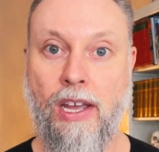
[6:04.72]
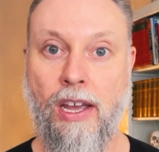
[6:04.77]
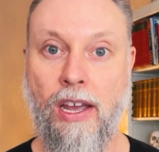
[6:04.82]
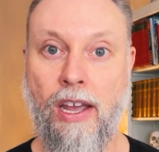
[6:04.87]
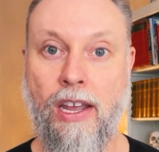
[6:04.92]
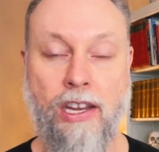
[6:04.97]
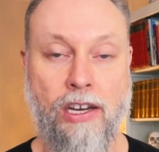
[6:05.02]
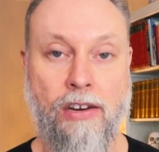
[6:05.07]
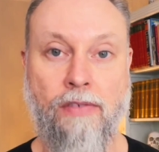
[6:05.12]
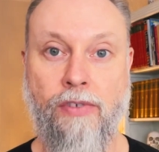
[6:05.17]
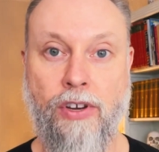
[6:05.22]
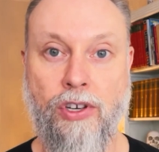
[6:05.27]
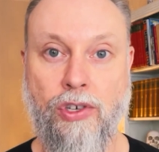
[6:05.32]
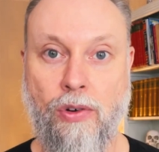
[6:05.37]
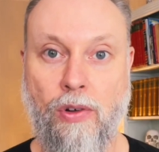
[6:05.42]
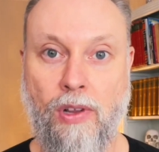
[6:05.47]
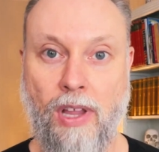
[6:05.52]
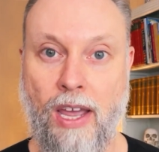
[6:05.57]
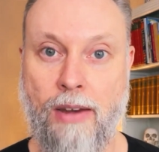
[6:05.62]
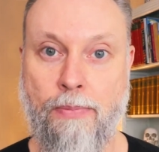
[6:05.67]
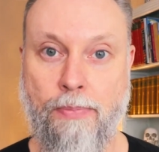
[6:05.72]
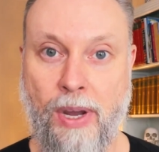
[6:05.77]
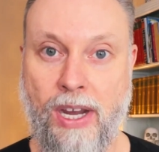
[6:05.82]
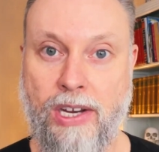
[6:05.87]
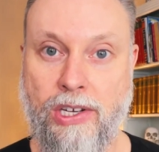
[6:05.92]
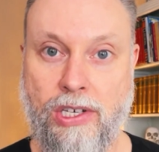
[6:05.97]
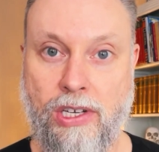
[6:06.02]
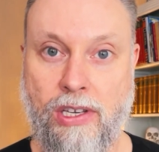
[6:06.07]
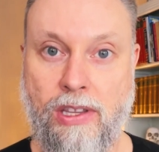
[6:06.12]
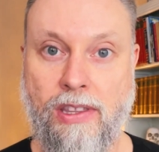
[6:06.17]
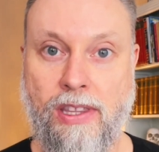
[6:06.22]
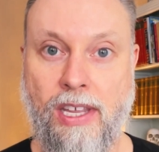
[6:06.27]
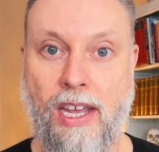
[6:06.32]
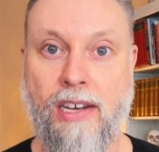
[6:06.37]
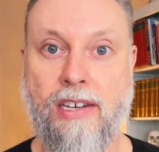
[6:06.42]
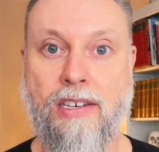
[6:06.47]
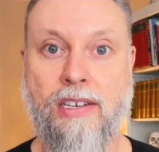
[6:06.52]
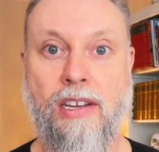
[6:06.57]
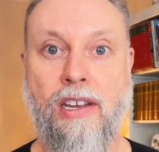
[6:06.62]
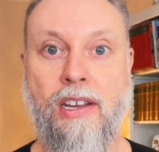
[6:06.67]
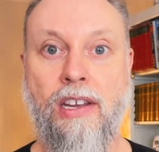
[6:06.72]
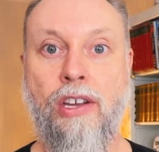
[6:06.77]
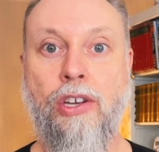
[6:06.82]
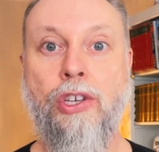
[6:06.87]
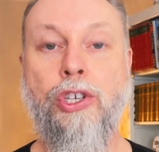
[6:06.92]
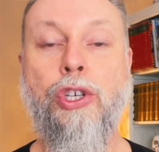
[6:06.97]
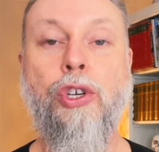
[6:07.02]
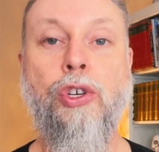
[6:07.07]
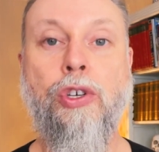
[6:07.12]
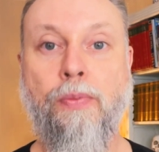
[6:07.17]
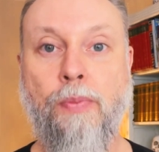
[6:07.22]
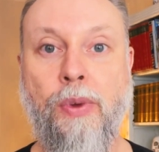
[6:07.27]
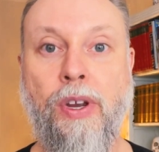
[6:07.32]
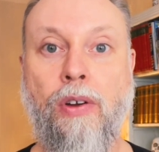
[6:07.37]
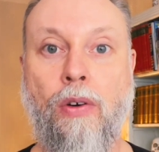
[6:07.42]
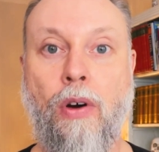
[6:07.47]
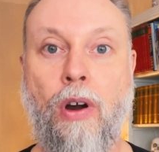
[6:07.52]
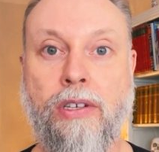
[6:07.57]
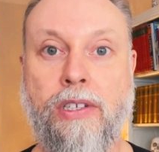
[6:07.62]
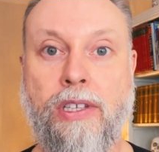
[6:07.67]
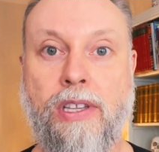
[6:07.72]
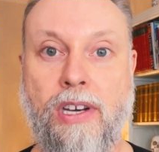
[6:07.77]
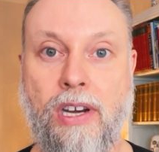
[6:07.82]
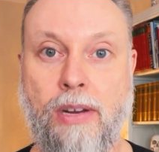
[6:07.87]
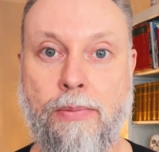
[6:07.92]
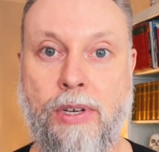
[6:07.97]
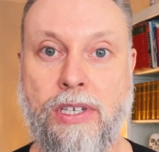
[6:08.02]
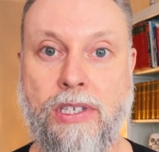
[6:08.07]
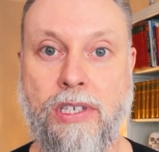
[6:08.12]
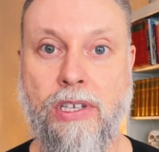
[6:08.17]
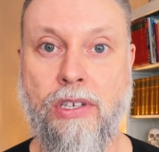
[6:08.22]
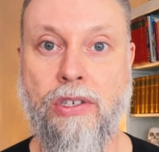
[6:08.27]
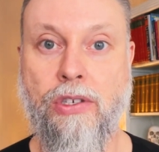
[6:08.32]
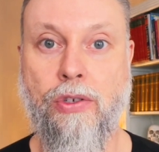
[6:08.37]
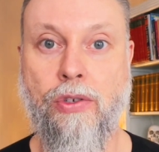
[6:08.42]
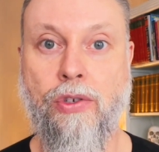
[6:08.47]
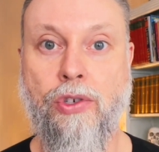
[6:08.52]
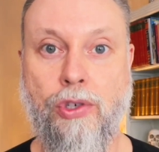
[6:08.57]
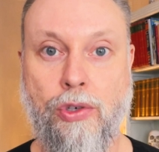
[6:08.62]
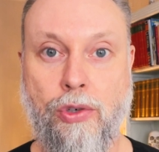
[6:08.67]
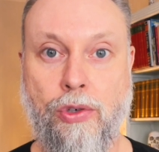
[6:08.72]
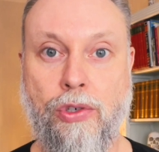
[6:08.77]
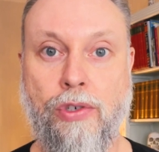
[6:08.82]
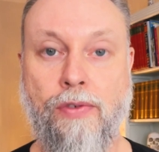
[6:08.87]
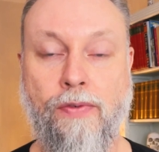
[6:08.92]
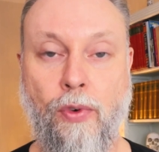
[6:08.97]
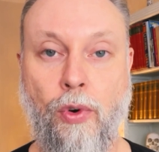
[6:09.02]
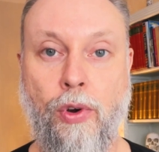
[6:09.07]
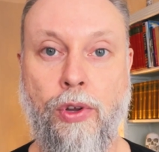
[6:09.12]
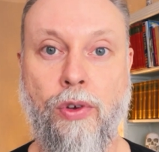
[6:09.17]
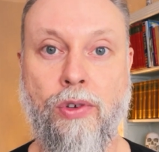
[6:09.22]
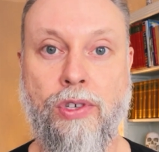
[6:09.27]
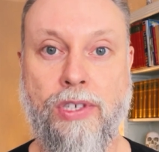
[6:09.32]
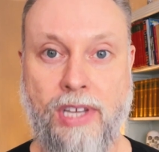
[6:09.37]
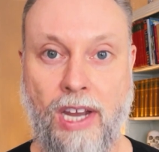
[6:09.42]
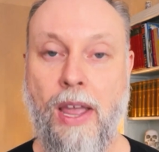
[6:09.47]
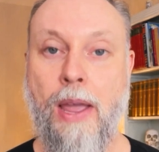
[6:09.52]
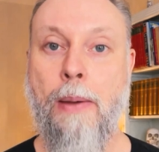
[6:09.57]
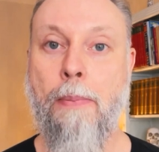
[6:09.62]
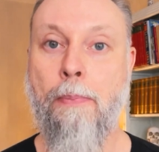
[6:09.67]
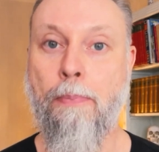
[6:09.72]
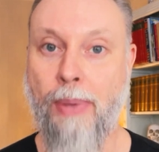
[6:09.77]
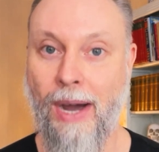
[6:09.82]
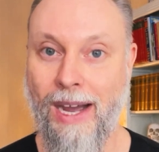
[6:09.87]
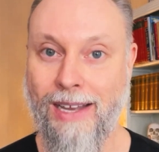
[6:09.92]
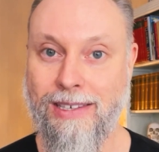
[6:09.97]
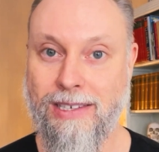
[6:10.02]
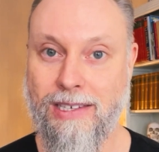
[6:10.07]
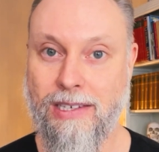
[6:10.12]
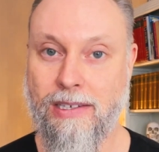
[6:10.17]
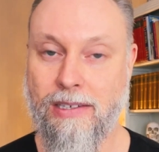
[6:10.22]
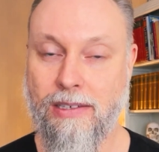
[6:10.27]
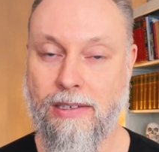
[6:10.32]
individual and patient that should be granted the liberty to choose for yourself. But